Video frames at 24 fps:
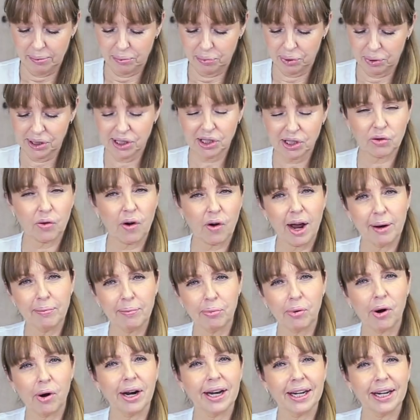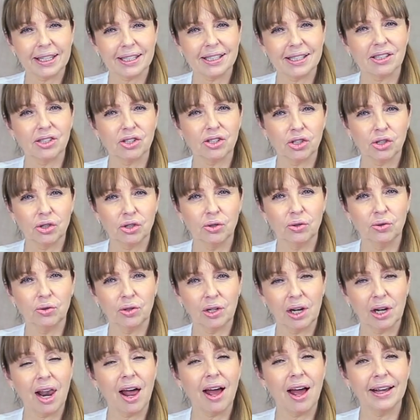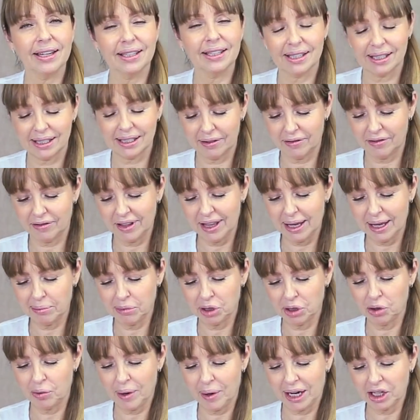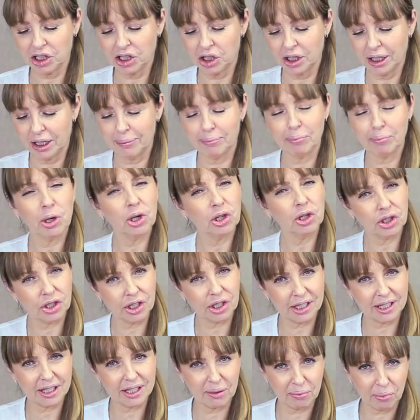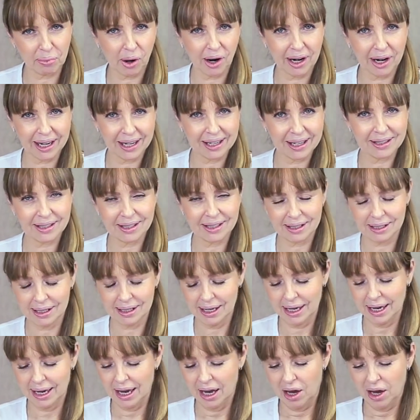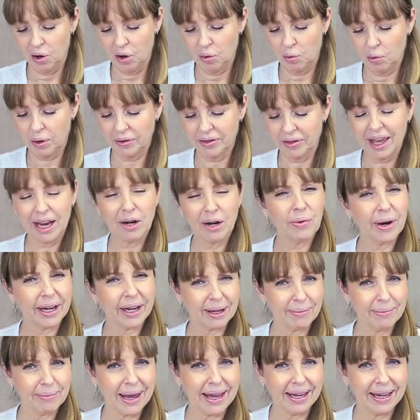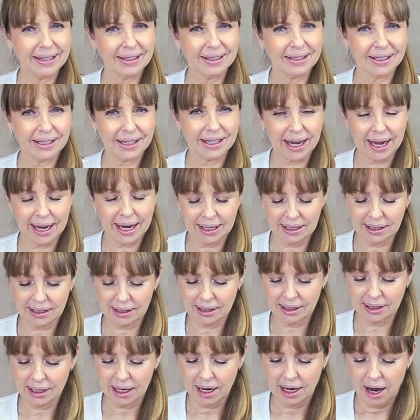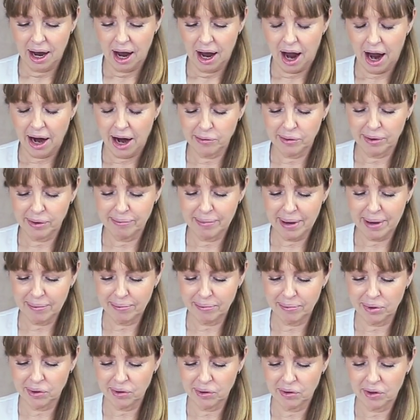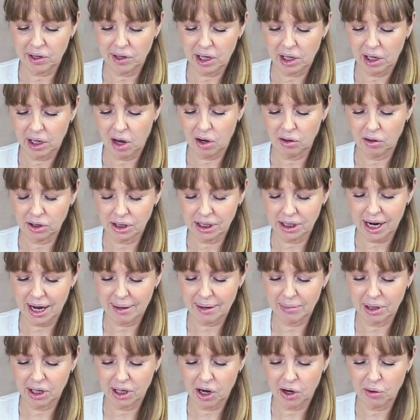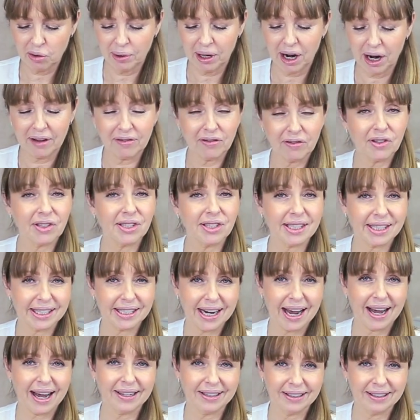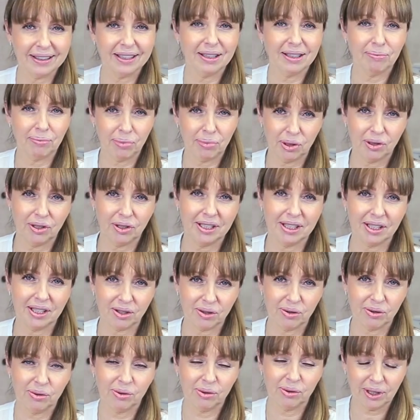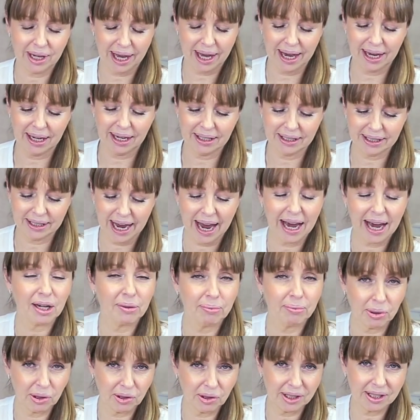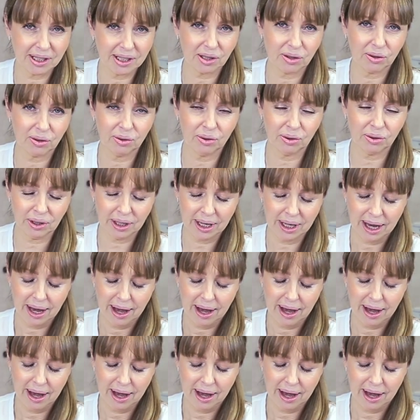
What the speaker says: prescribe products to clients and for them to actually purchase the products, what they recommend. And I remember a long time ago when I first started in beauty school and out of beauty school,